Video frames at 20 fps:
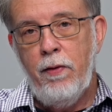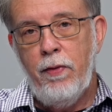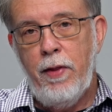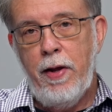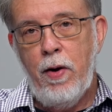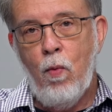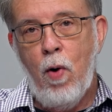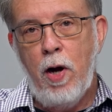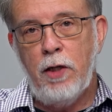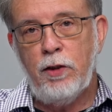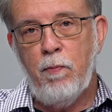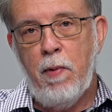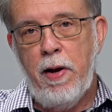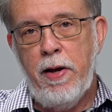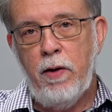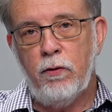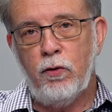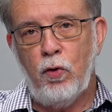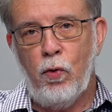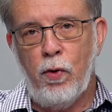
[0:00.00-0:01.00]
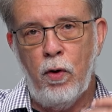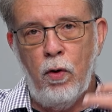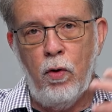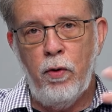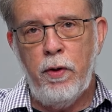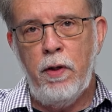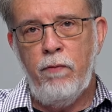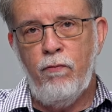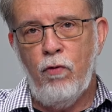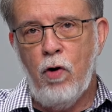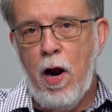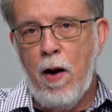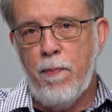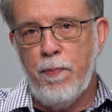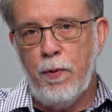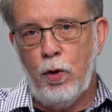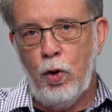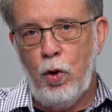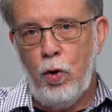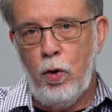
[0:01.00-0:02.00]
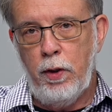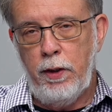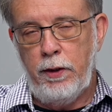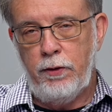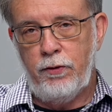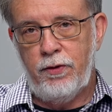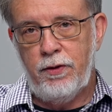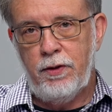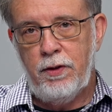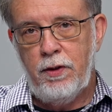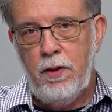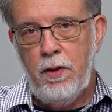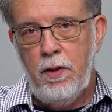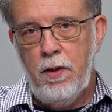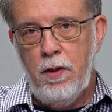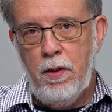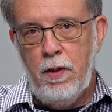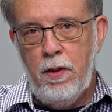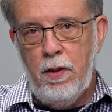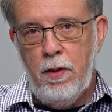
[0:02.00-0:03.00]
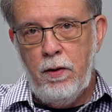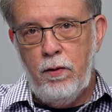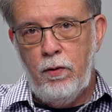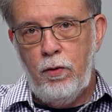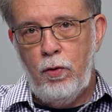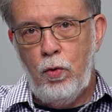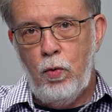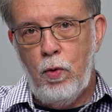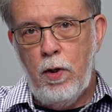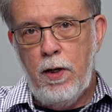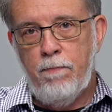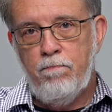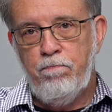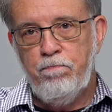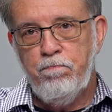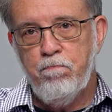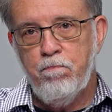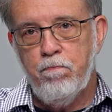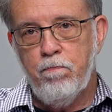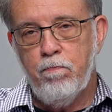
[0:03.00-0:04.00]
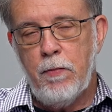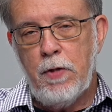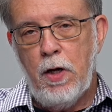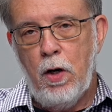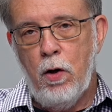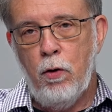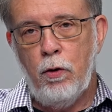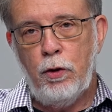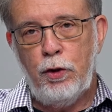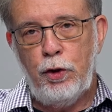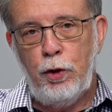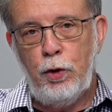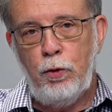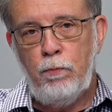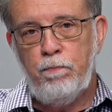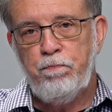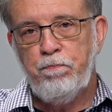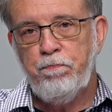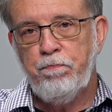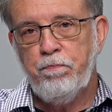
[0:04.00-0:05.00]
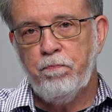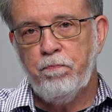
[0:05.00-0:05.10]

They watch my head, So they're looking for opportunities to um, hurt you,